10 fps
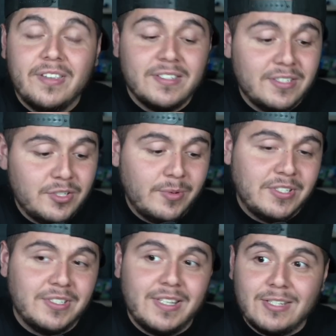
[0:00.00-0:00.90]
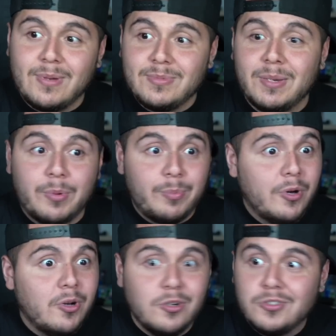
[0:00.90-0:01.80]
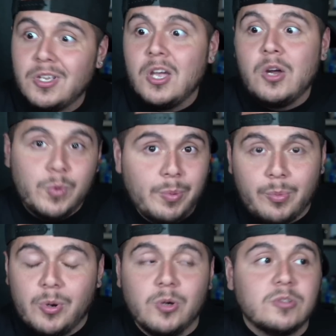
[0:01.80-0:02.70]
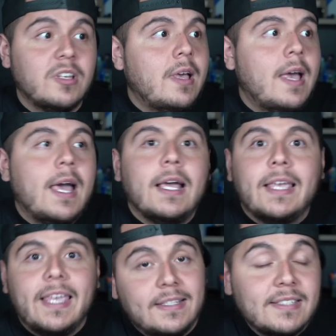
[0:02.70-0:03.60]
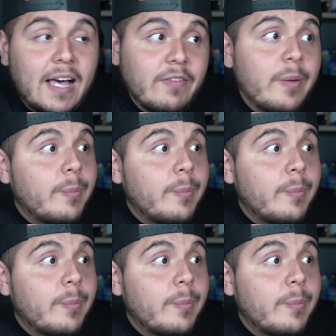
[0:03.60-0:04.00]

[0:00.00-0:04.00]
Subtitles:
this situation. That's why I'm saying propose, repropose, quién sabe.